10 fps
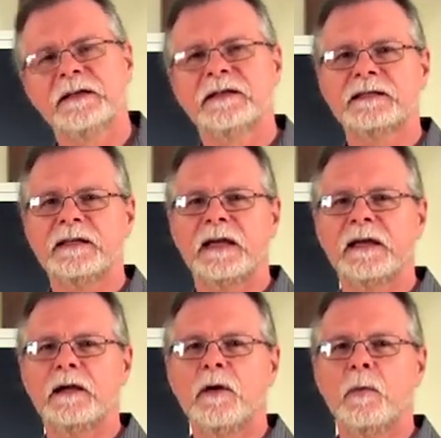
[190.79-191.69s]
to
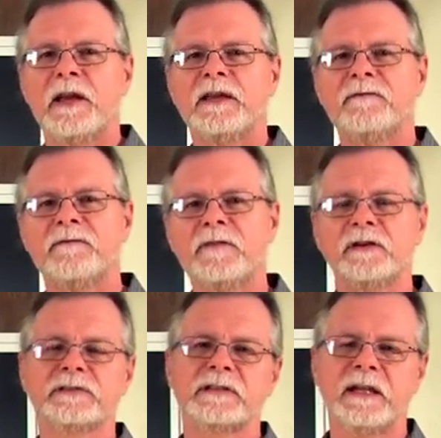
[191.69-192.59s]
sing when he
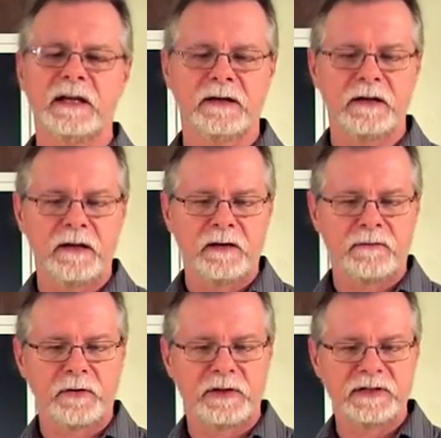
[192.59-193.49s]
fills in
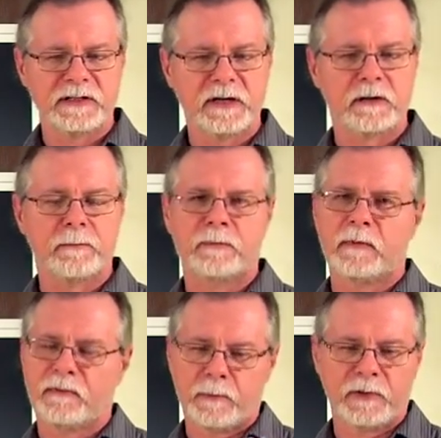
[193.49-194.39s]
for the singer
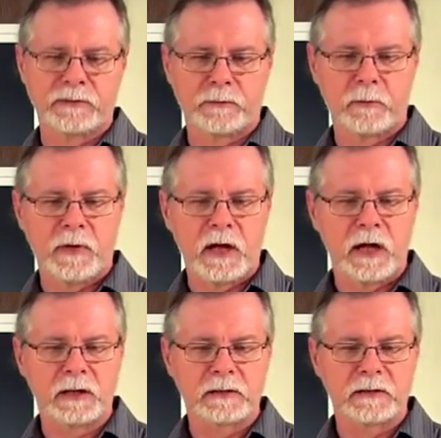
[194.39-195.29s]
from this group,
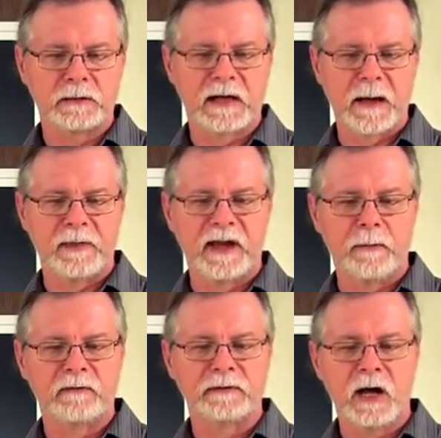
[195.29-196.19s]
a guy by the
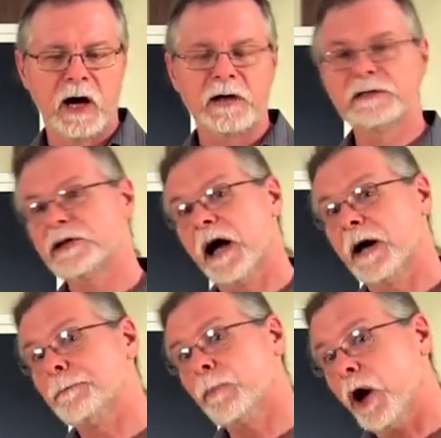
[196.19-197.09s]
name of Long
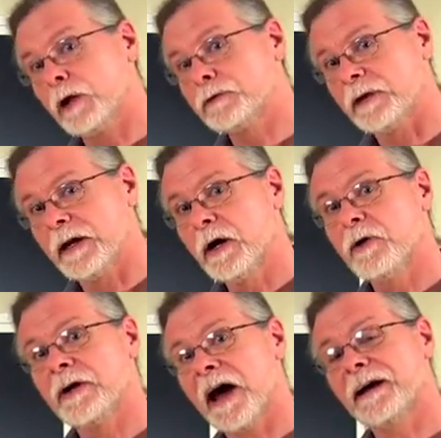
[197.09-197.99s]
John Baldry,
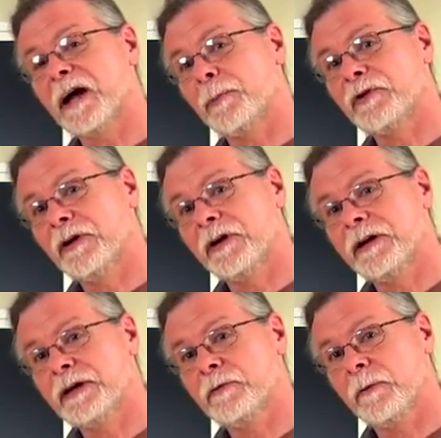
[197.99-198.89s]
who got an
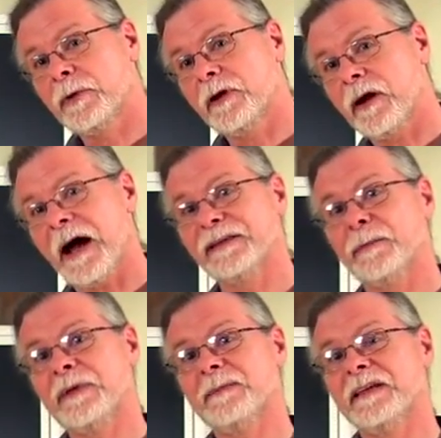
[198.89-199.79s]
opportunity to appear on the
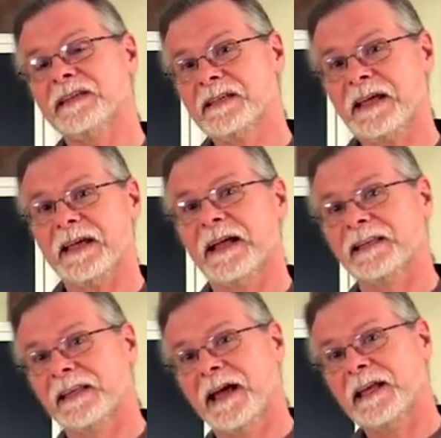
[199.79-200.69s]
BBC
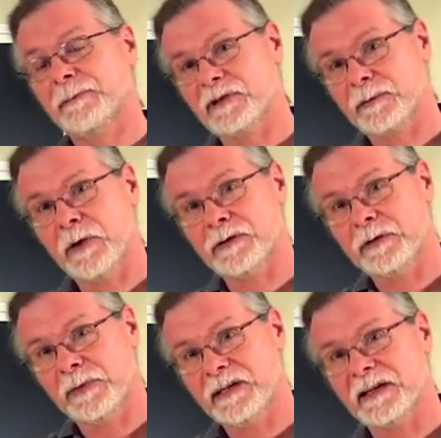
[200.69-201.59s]
the night he was supposed
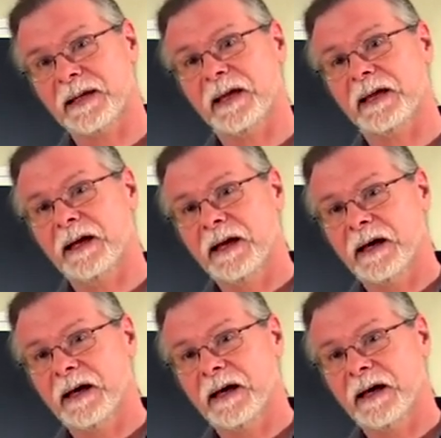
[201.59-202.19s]
to be singing